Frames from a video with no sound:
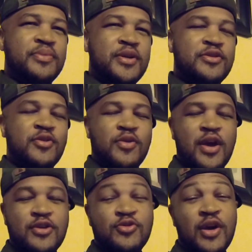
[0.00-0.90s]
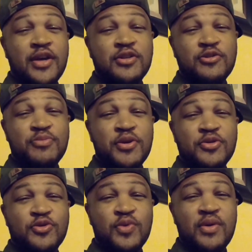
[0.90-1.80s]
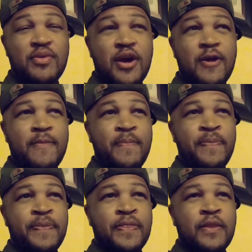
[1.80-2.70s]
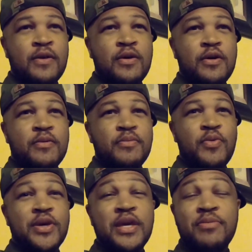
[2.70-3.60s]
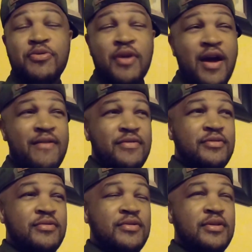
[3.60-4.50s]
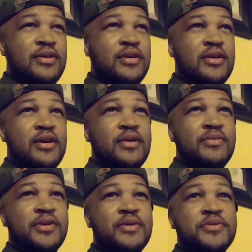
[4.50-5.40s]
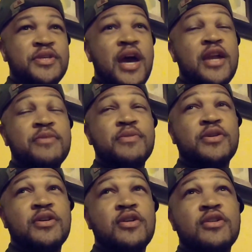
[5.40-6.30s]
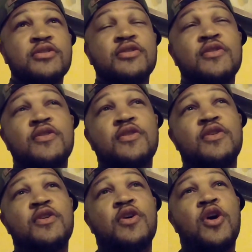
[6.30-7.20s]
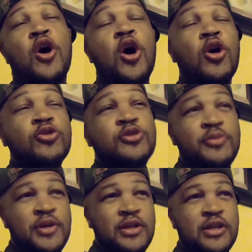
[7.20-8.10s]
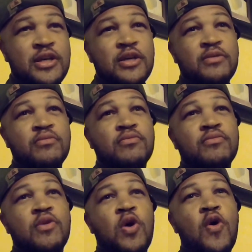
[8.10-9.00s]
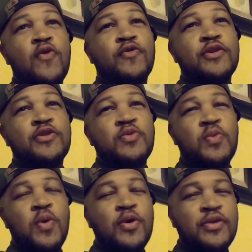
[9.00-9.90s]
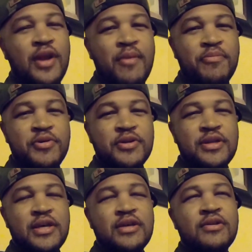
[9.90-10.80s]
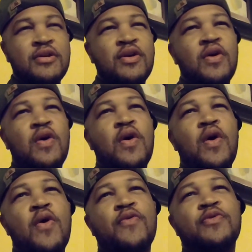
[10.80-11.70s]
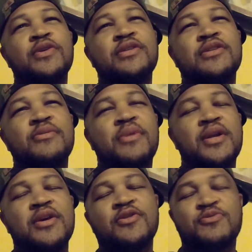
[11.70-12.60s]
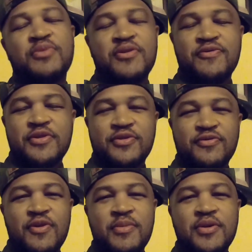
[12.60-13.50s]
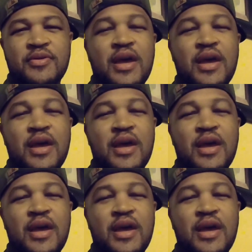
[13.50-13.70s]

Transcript: But it's okay. So I guess it's bittersweet, right? But we keep thriving. and we keep shining, because ultimately, hopefully the work that I'm putting in, hopefully somebody else benefits from it.